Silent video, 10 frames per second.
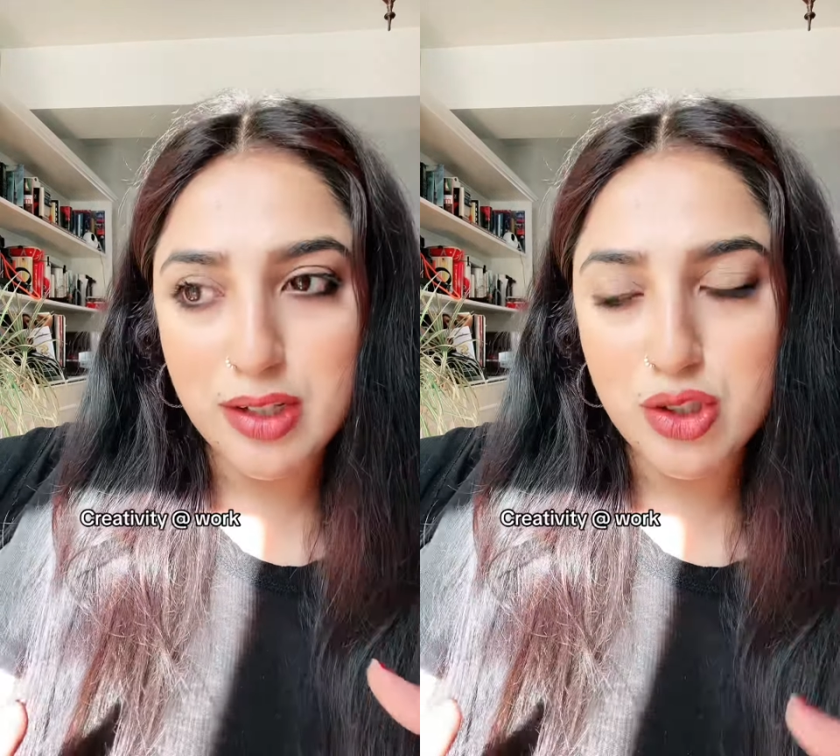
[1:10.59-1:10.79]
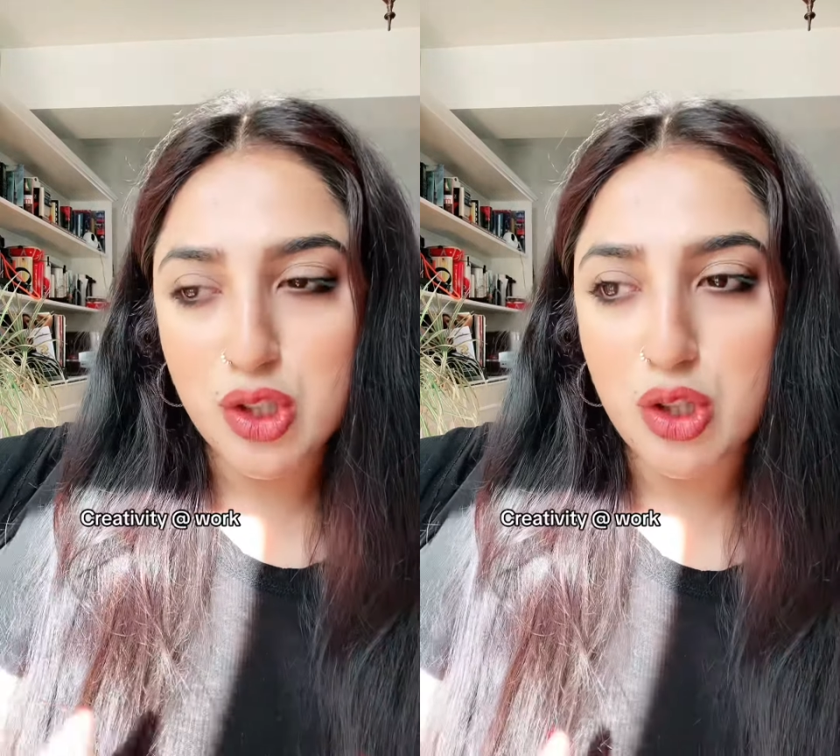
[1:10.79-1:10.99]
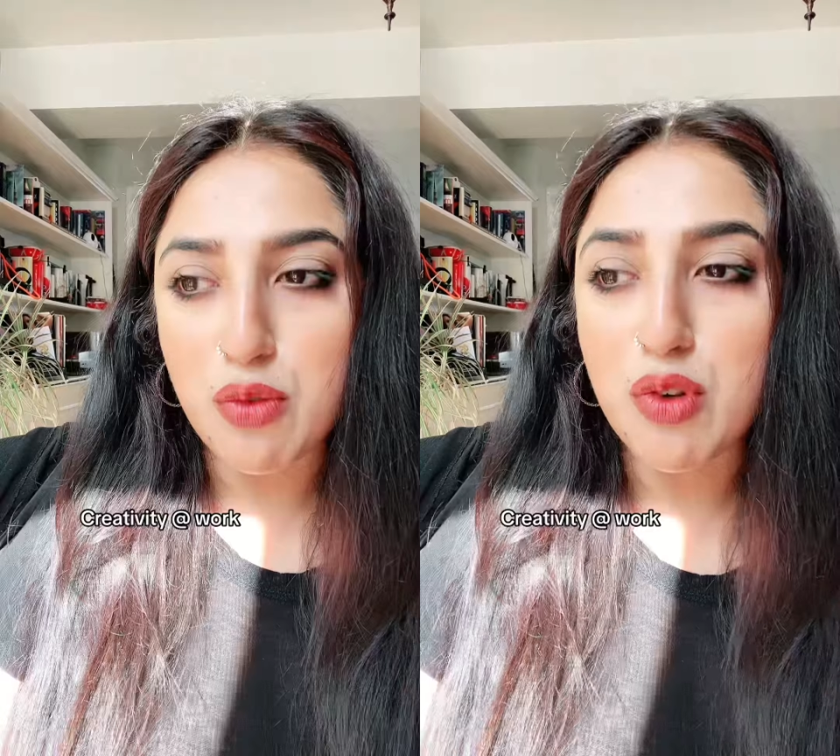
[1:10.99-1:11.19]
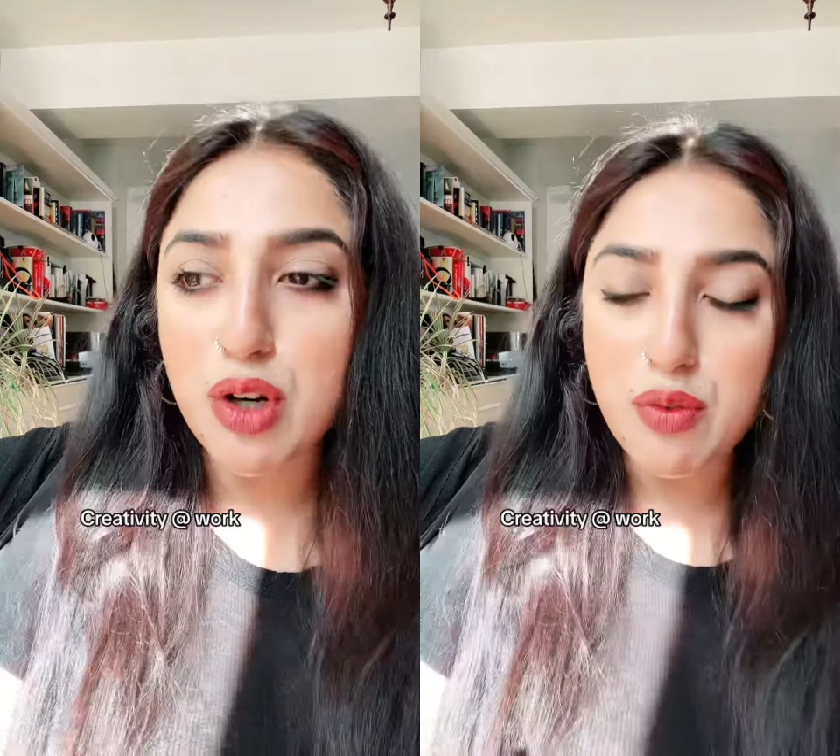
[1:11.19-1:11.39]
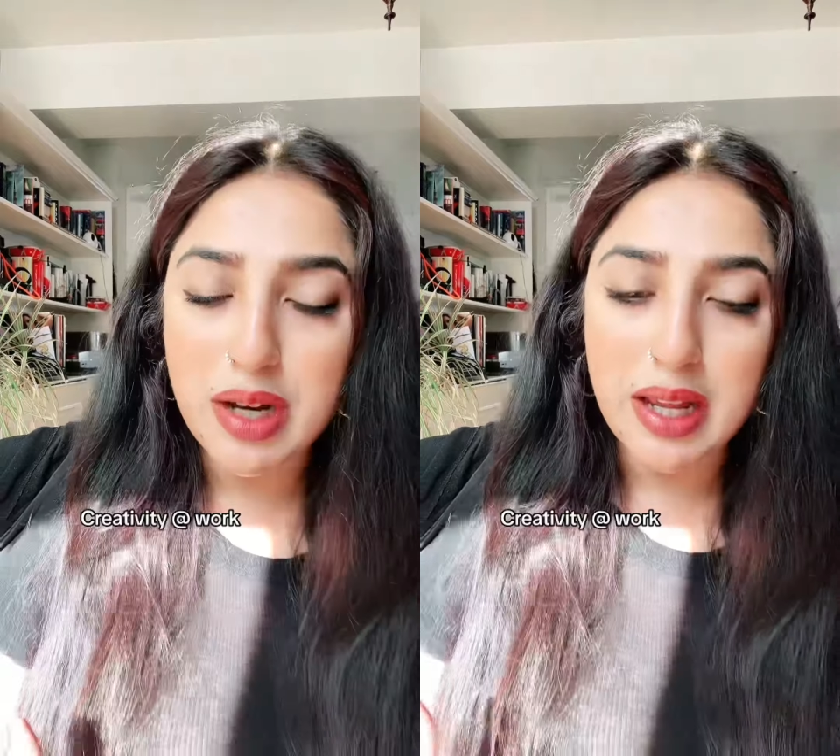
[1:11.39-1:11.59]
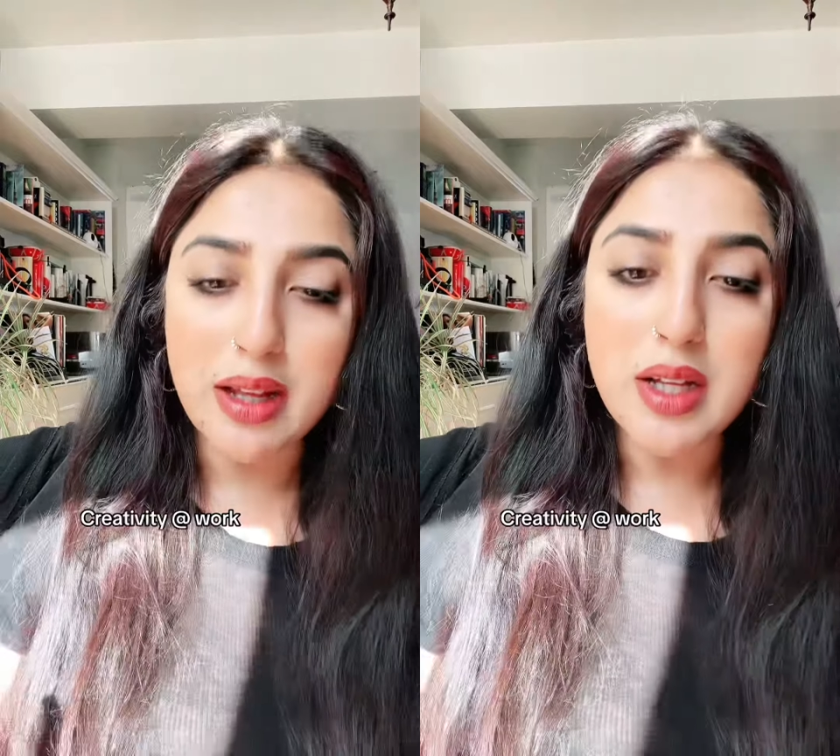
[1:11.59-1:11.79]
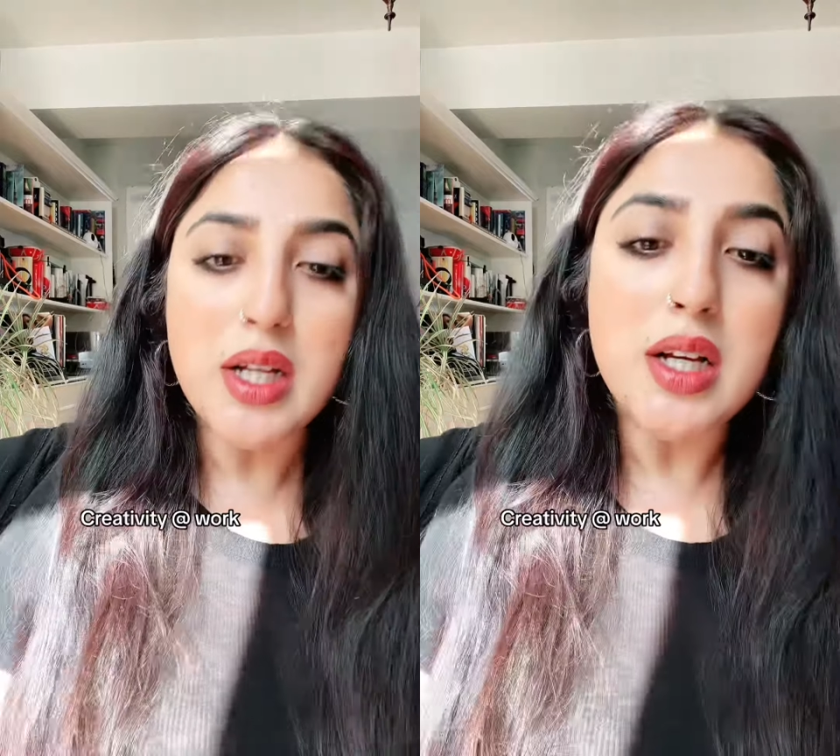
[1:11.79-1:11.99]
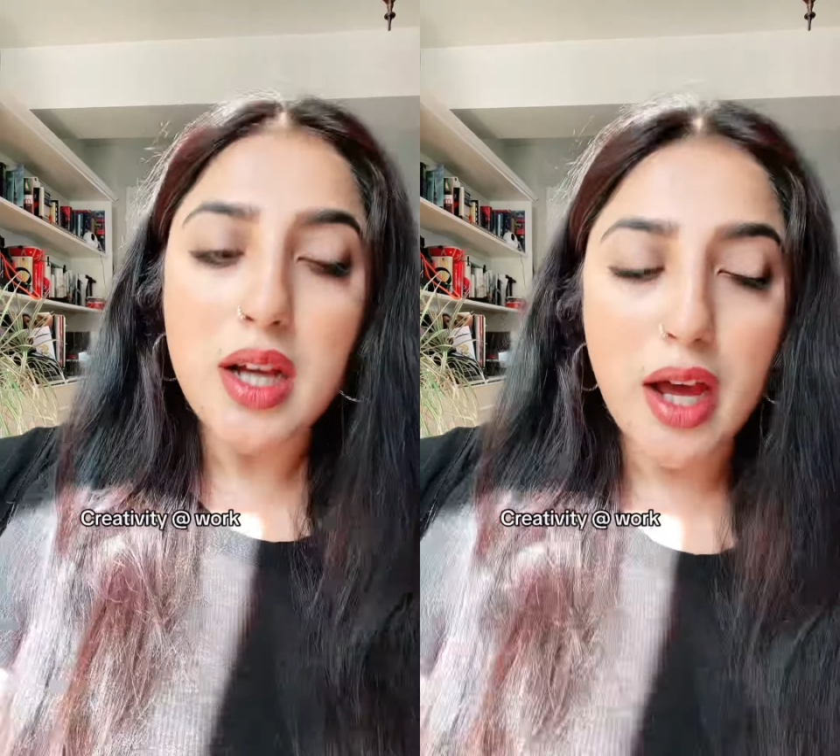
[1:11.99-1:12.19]
So you've got to really
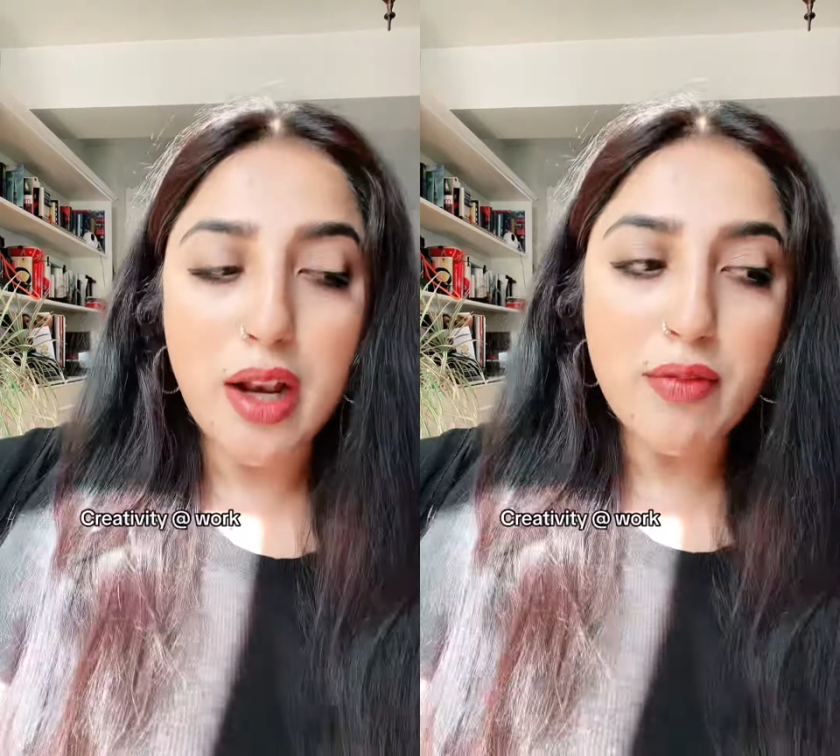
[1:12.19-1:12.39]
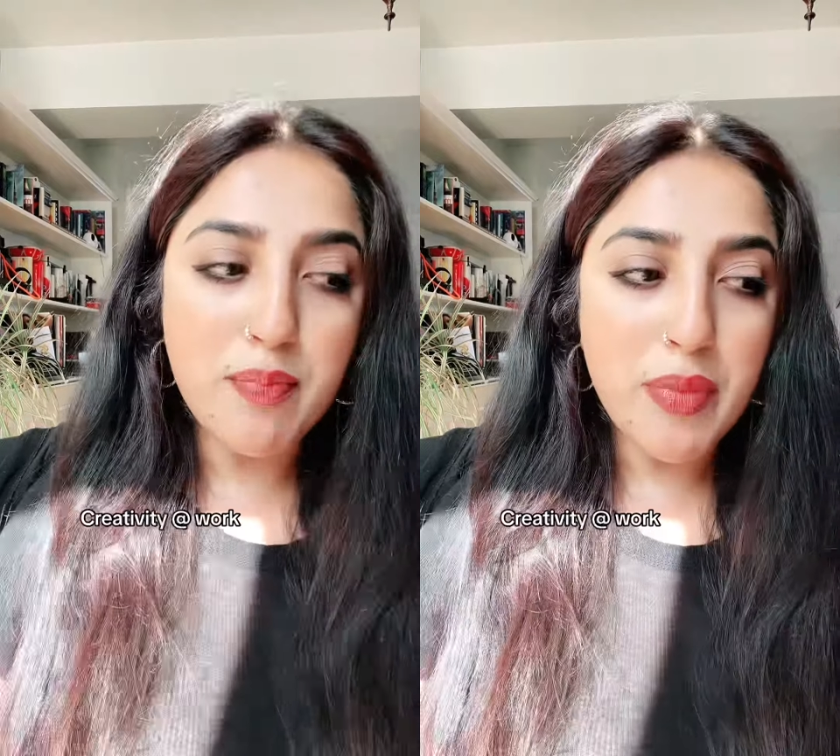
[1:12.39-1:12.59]
kind of